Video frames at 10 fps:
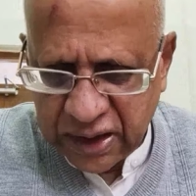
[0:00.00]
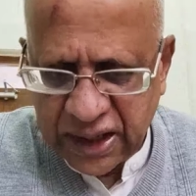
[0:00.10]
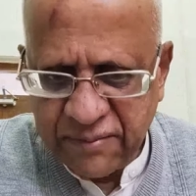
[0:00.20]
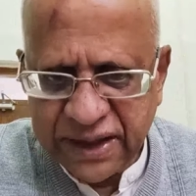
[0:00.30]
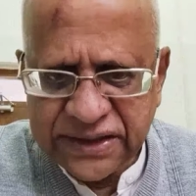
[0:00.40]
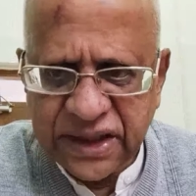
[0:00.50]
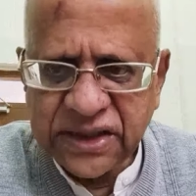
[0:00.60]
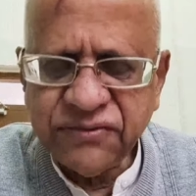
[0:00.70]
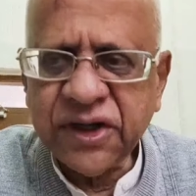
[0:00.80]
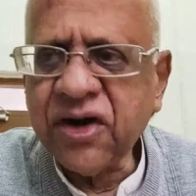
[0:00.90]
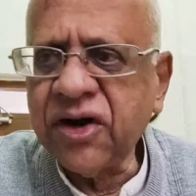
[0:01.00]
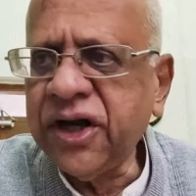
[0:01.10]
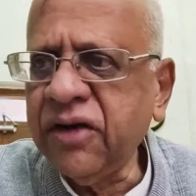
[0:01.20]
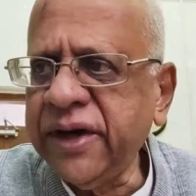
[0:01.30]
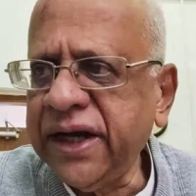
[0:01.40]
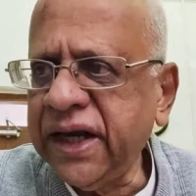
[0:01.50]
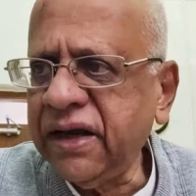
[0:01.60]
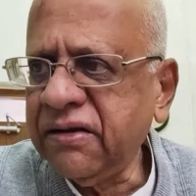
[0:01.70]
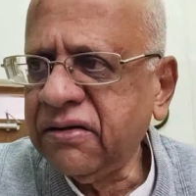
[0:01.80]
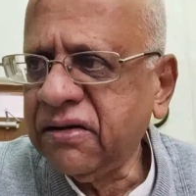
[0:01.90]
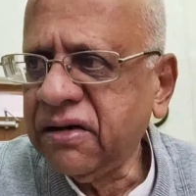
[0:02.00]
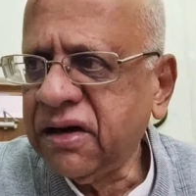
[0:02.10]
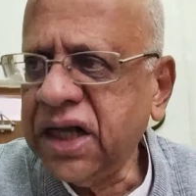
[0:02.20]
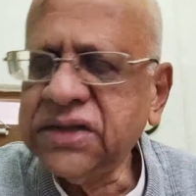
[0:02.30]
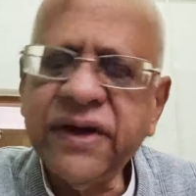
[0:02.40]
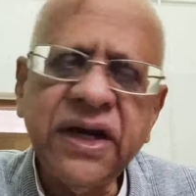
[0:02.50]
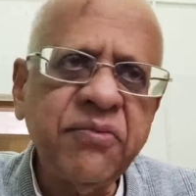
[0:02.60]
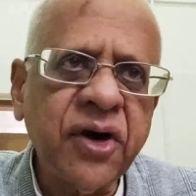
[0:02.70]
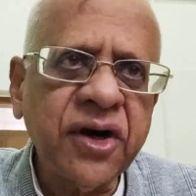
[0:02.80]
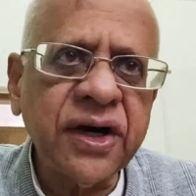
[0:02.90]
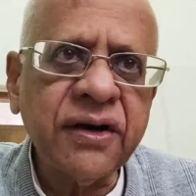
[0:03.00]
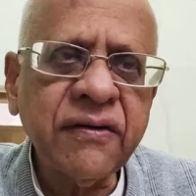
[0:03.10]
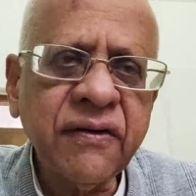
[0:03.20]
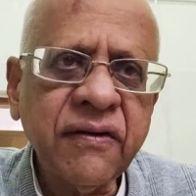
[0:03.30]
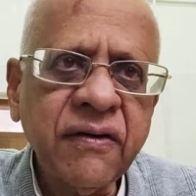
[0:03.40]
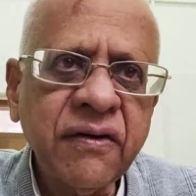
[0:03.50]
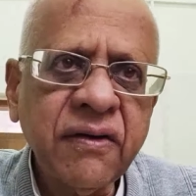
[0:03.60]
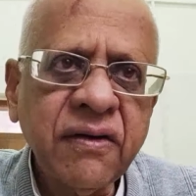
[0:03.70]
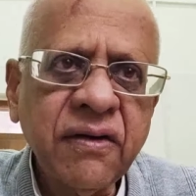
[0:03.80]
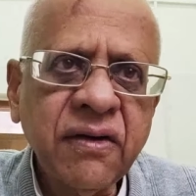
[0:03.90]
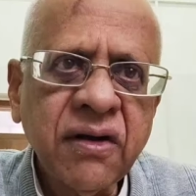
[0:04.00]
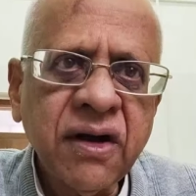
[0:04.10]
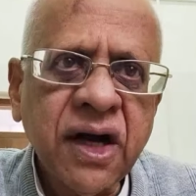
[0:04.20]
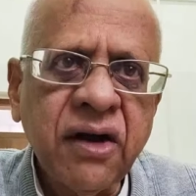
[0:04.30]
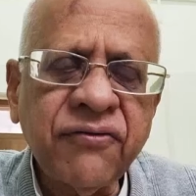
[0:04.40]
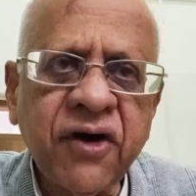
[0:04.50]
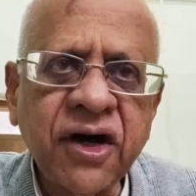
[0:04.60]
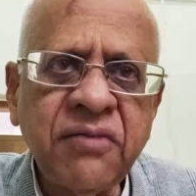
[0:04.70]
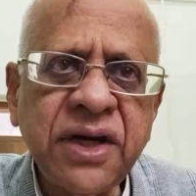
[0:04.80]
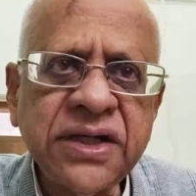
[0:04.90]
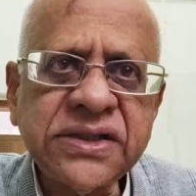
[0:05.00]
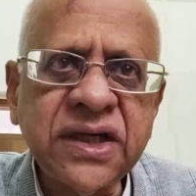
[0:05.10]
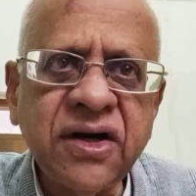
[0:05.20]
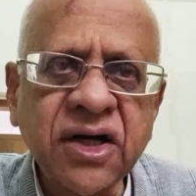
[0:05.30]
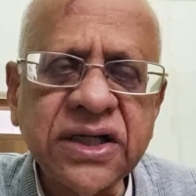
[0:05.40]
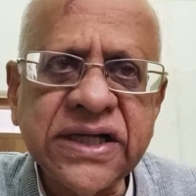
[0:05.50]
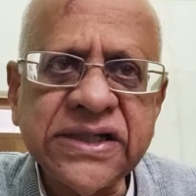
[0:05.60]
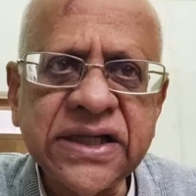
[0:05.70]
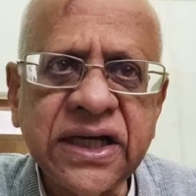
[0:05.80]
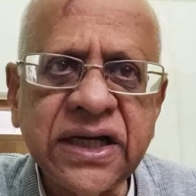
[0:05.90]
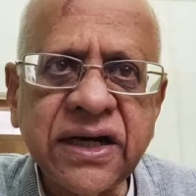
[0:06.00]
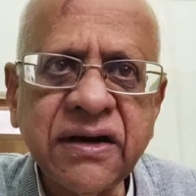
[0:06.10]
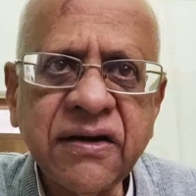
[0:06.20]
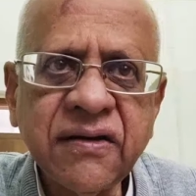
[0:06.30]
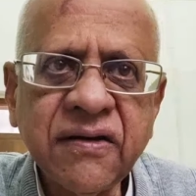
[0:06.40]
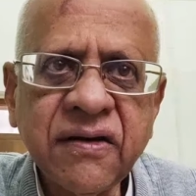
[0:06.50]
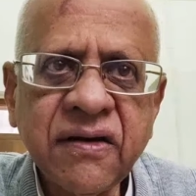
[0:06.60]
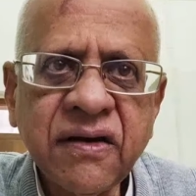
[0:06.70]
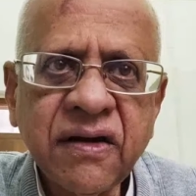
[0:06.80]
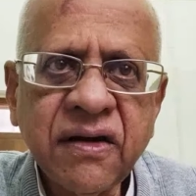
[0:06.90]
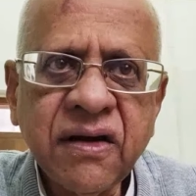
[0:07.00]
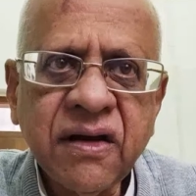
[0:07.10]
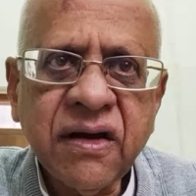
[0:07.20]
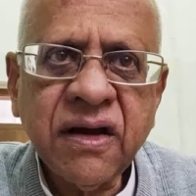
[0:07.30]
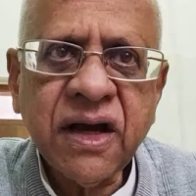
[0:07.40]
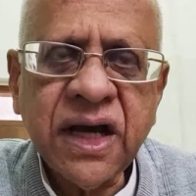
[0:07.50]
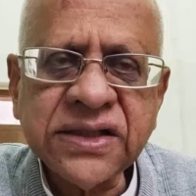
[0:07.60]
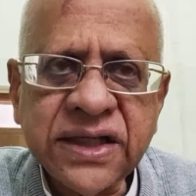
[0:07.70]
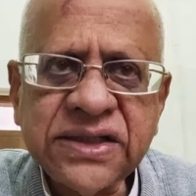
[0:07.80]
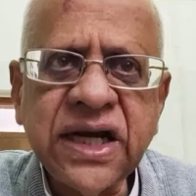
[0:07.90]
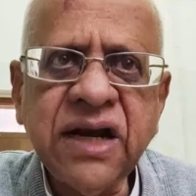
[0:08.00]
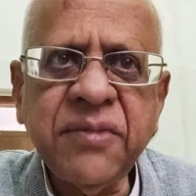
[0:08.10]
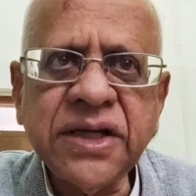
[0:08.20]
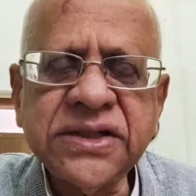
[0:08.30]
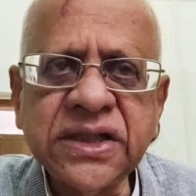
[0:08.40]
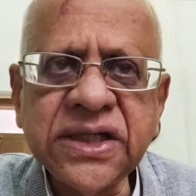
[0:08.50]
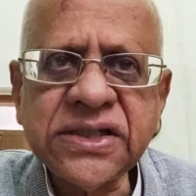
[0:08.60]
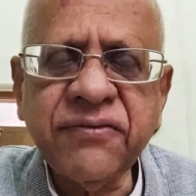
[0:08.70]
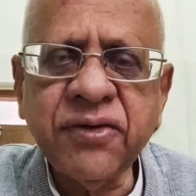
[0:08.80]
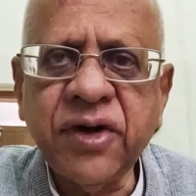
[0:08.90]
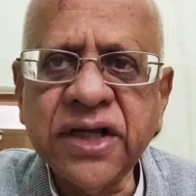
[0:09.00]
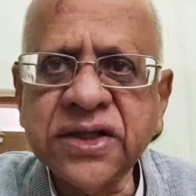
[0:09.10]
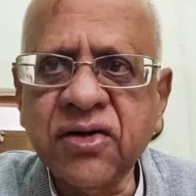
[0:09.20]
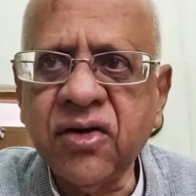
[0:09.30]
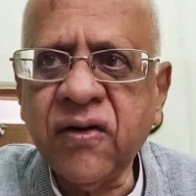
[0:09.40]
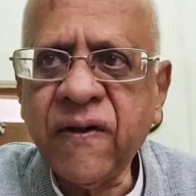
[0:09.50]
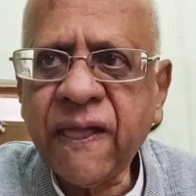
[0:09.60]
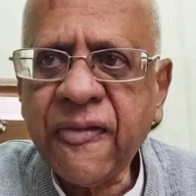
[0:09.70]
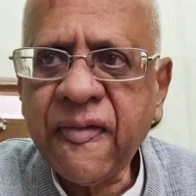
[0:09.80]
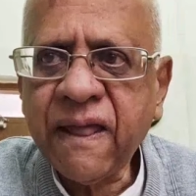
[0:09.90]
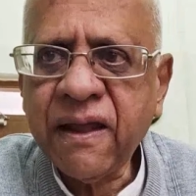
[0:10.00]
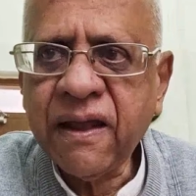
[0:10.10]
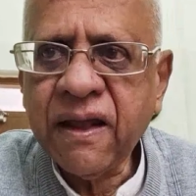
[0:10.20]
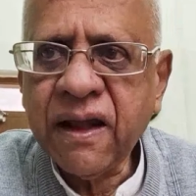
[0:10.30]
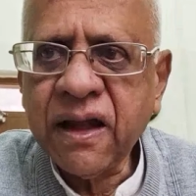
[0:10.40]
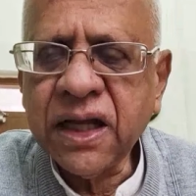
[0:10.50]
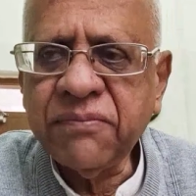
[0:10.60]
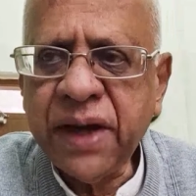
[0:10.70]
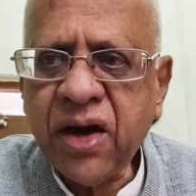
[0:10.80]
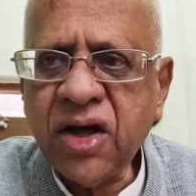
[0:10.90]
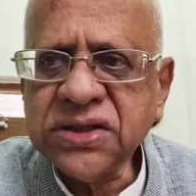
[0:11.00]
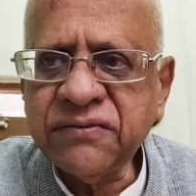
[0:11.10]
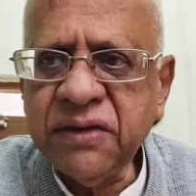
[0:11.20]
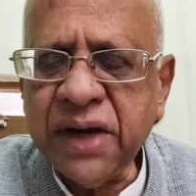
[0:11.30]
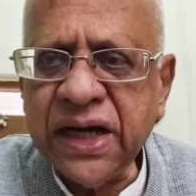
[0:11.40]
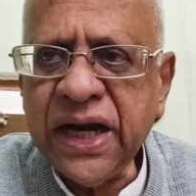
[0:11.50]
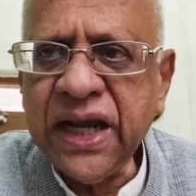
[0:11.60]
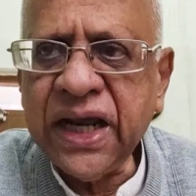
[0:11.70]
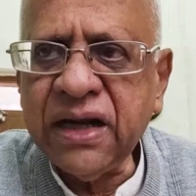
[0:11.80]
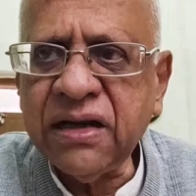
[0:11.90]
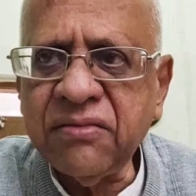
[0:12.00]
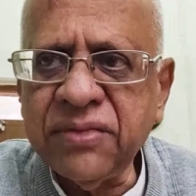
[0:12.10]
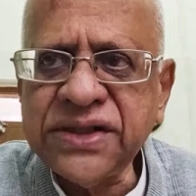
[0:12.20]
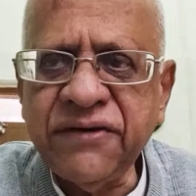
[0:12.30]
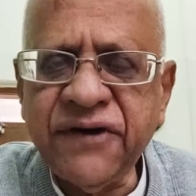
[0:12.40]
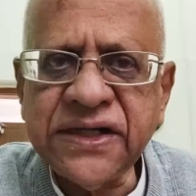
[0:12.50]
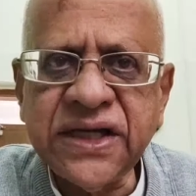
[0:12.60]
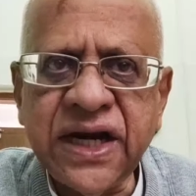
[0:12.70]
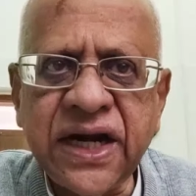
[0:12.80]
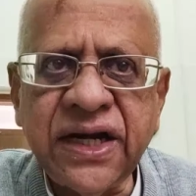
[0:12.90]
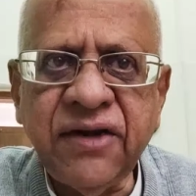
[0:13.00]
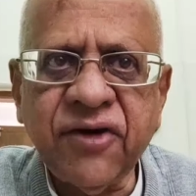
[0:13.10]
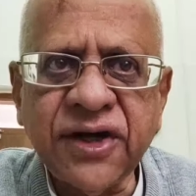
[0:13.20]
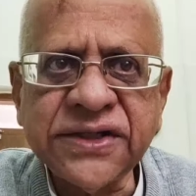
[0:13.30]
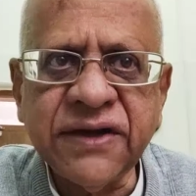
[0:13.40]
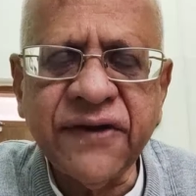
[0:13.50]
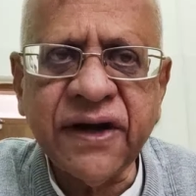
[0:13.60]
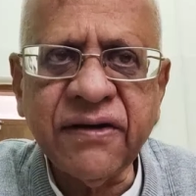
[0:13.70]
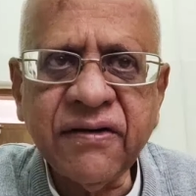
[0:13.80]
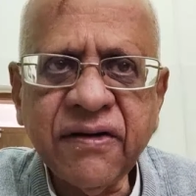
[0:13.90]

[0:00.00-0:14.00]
I mentioned this word contiguity, it's very important. Our Foreign Minister Dr. Jaishankar has recently mentioned, just a few days ago, that because of the bungling and misevents in 1947,